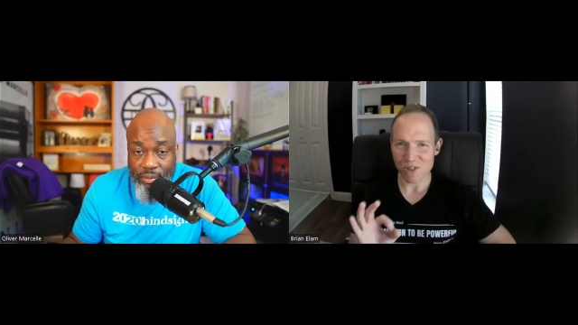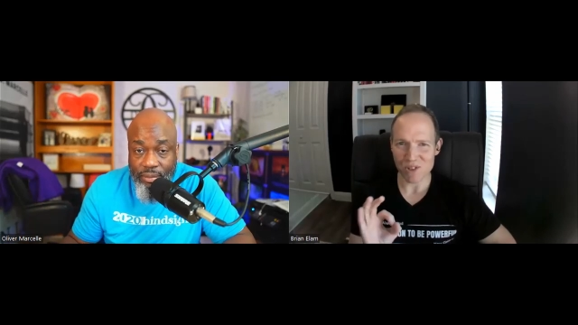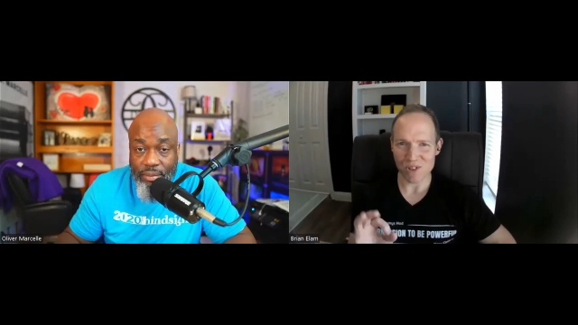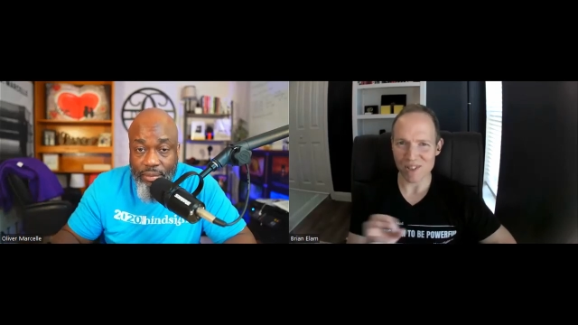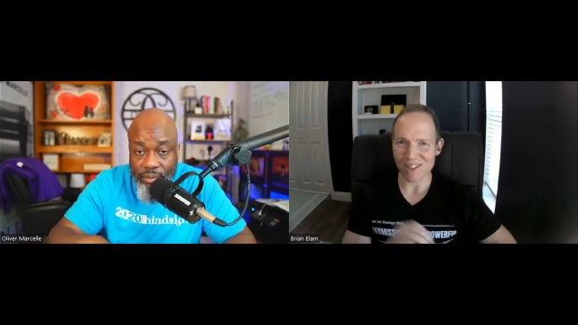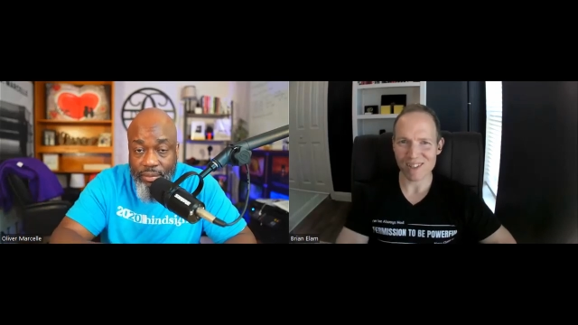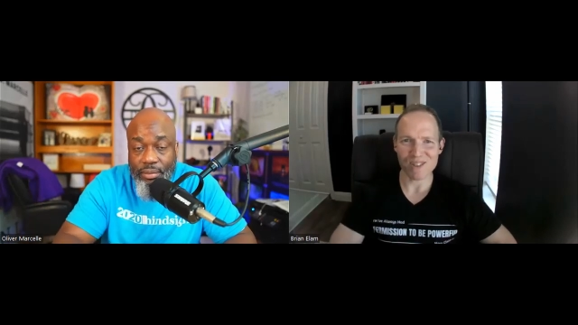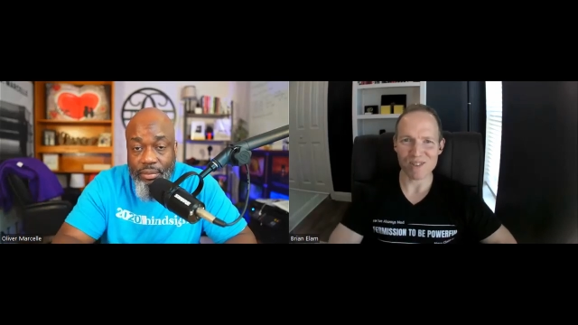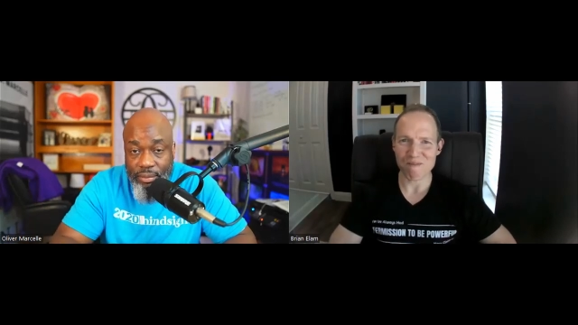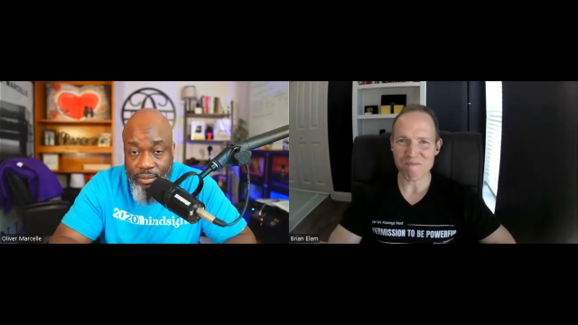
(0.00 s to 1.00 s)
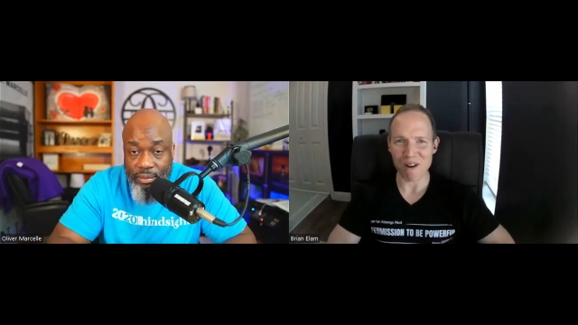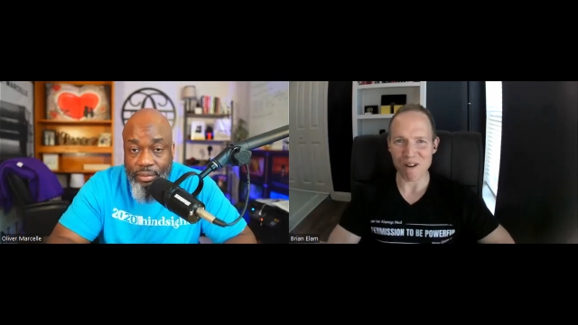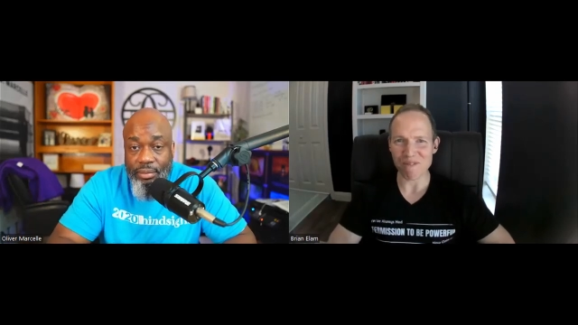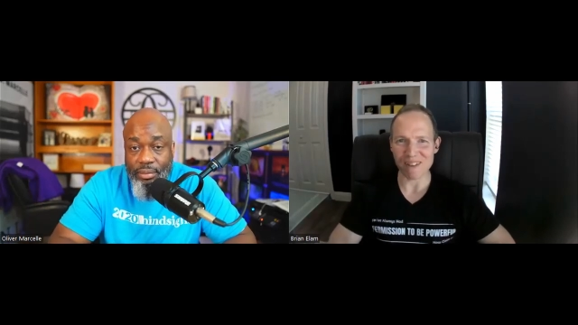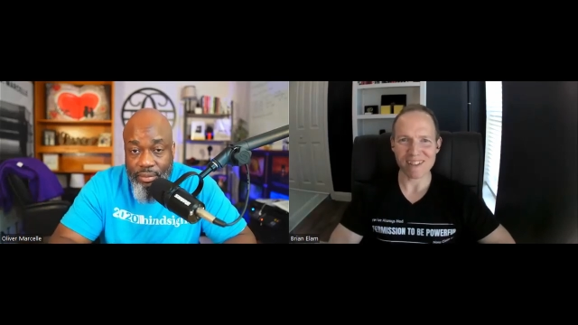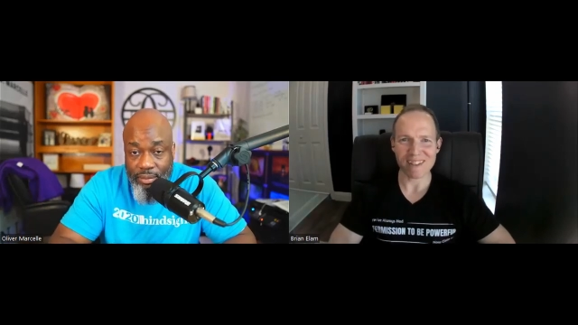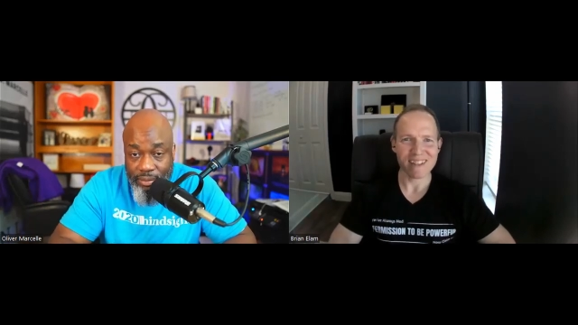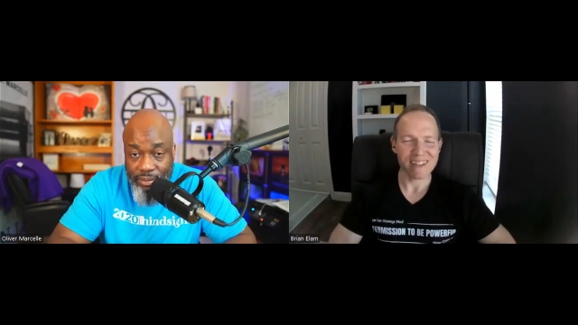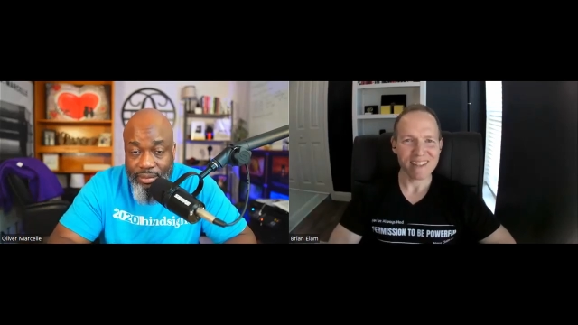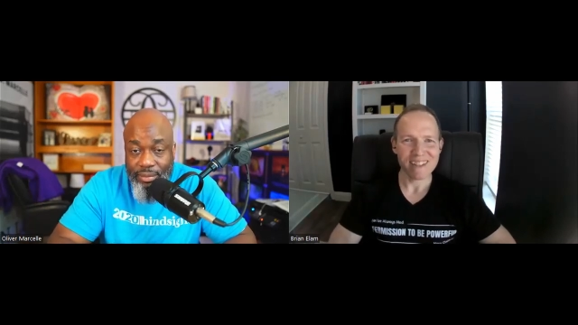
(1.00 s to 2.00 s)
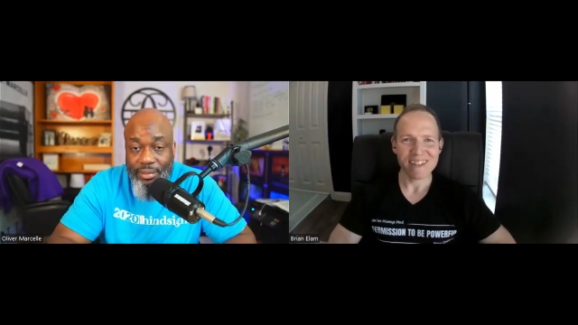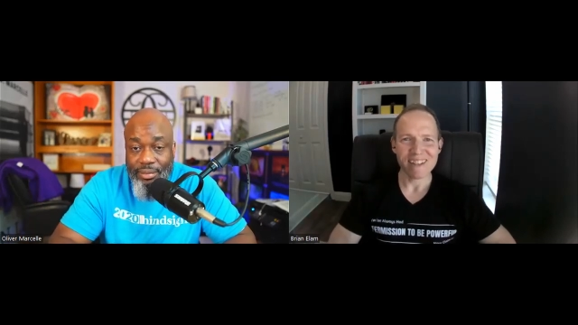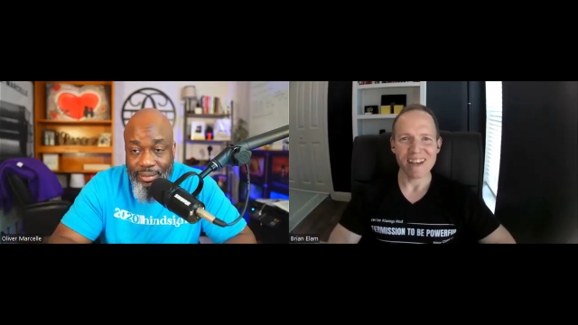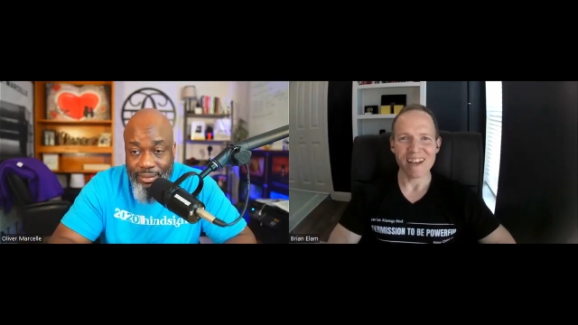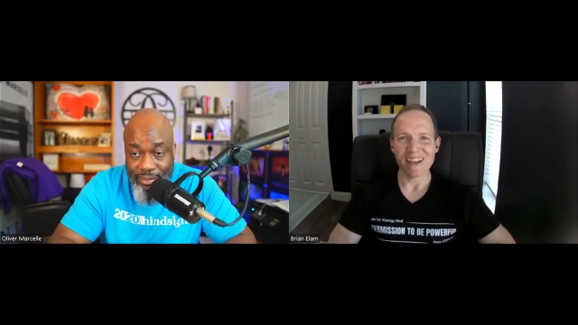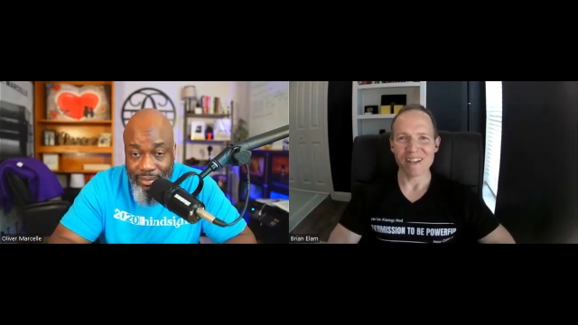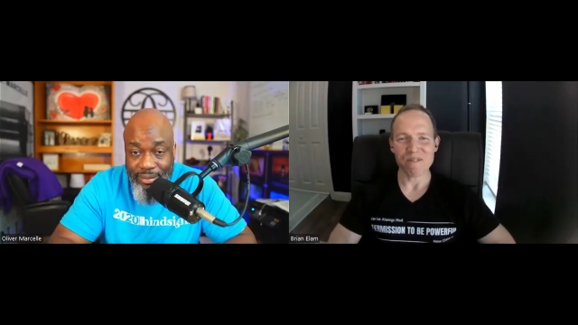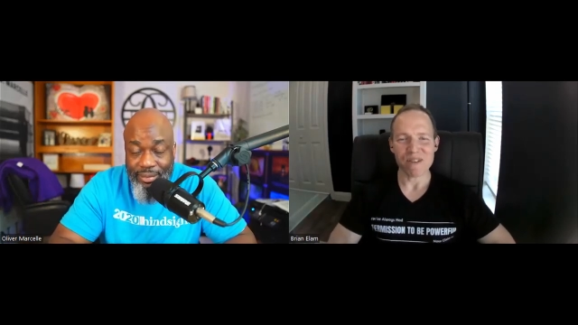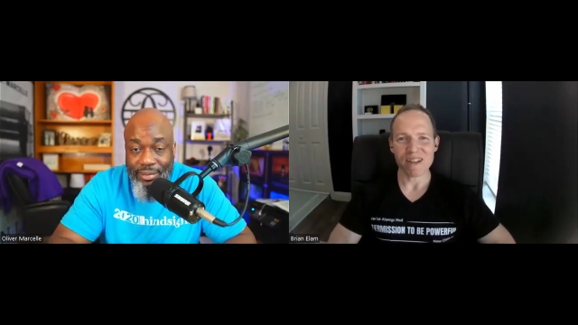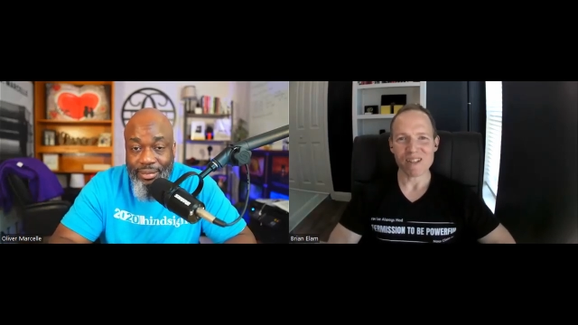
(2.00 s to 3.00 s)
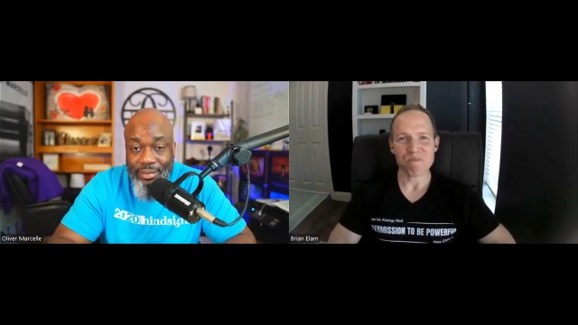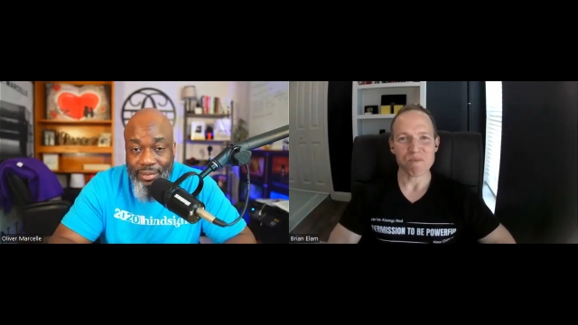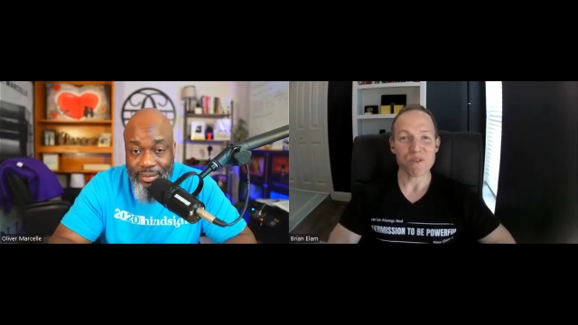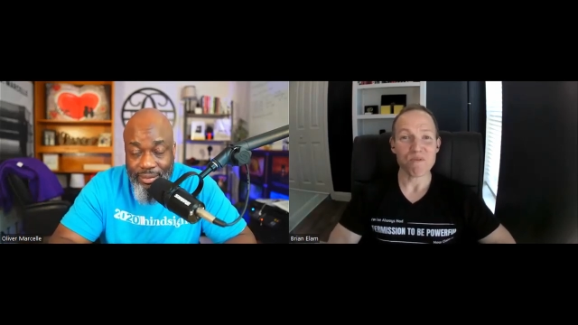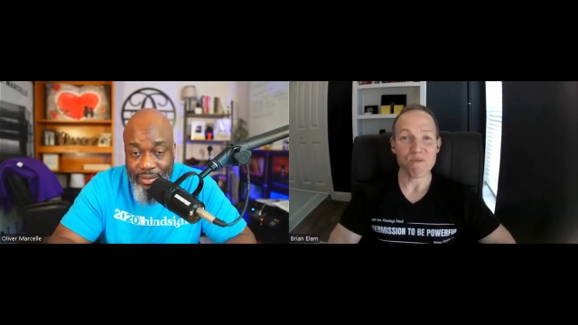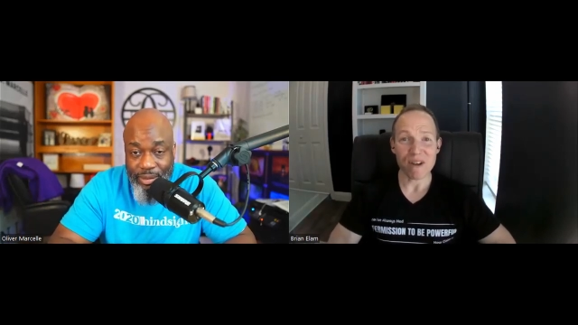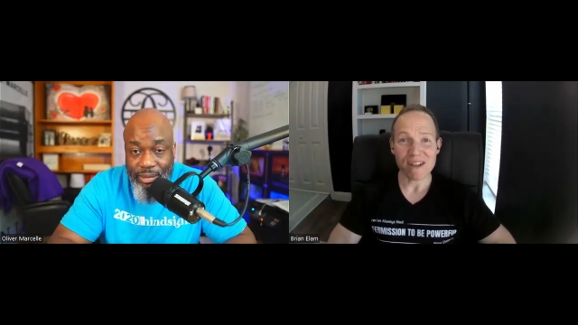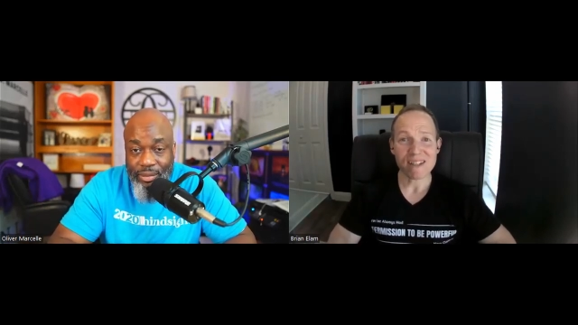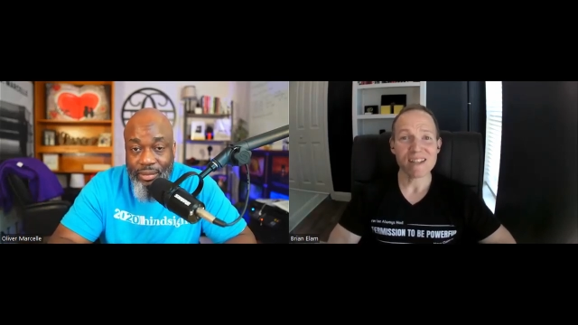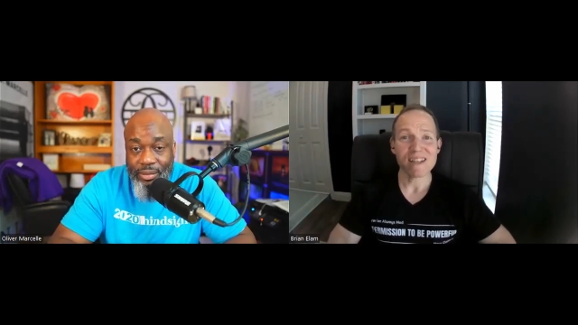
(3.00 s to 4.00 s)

Speaker 1: succinct so perfect and we got some great